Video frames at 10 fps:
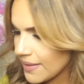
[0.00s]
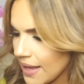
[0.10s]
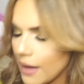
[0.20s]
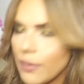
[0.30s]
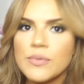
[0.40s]
that
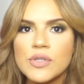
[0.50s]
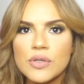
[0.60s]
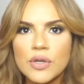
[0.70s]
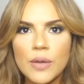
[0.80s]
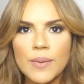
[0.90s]
out, I'm just
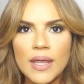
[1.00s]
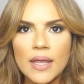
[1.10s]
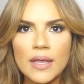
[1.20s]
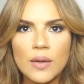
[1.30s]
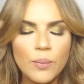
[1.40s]
going to go
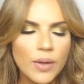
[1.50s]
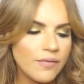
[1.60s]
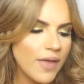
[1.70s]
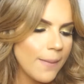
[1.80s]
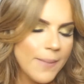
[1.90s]
in with
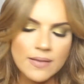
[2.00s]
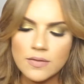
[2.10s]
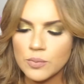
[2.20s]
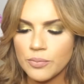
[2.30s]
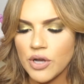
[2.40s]
a
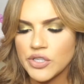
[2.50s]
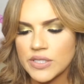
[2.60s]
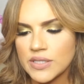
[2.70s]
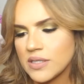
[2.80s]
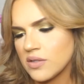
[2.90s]
pencil brush,
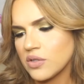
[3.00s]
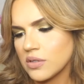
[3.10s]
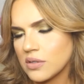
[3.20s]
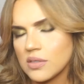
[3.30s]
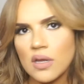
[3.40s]
and this is
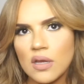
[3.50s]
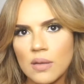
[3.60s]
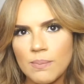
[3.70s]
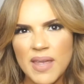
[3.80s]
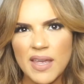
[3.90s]
just
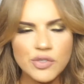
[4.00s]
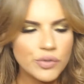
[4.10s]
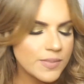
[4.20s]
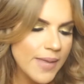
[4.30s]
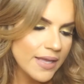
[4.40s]
a BH
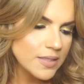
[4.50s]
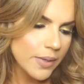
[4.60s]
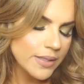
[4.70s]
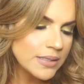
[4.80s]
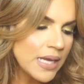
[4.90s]
Cosmetics
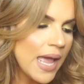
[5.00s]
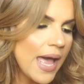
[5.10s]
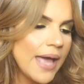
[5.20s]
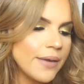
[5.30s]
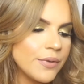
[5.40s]
one,
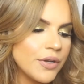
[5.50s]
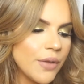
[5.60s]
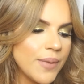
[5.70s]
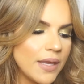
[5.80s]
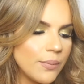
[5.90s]
and I'm going to go
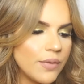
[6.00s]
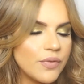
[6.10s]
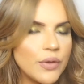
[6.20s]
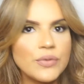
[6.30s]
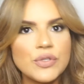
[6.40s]
in with
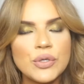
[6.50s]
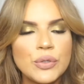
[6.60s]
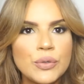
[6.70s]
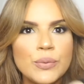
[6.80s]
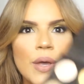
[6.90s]
those
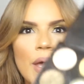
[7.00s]
two.